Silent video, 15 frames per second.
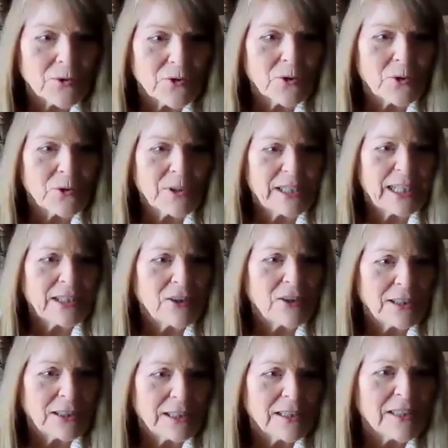So it had
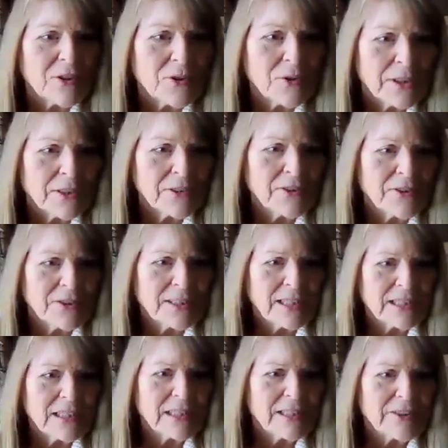gone into another
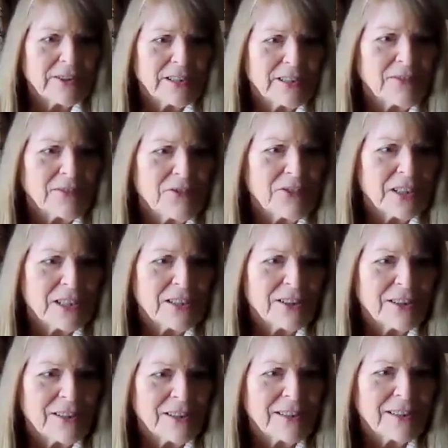secondary
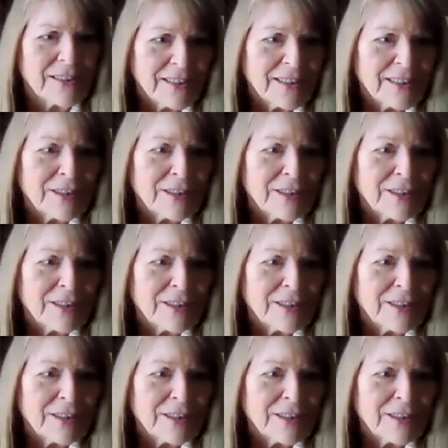infection.